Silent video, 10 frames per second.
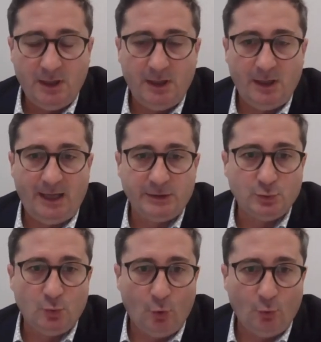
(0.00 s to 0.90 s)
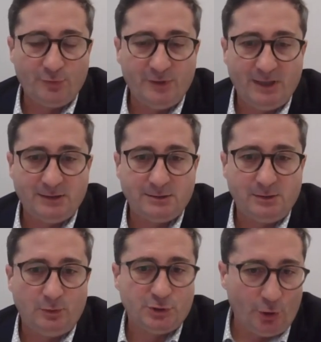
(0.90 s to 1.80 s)
I do hope that
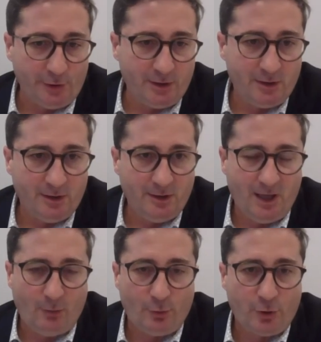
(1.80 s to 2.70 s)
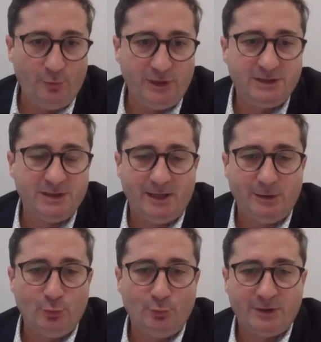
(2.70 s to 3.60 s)
you will join our community
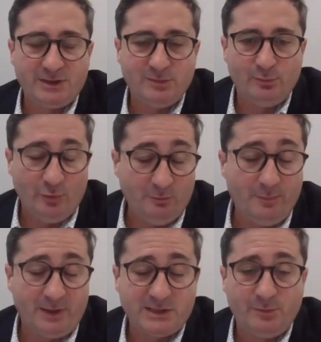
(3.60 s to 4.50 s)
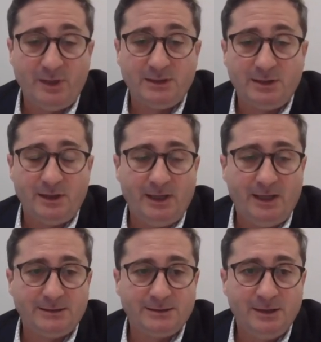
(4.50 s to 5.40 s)
and you will participating
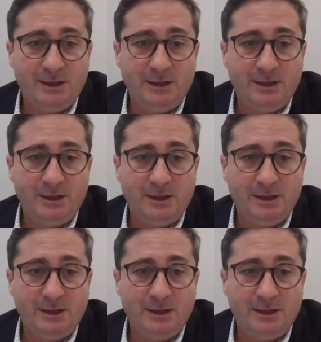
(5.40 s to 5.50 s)
at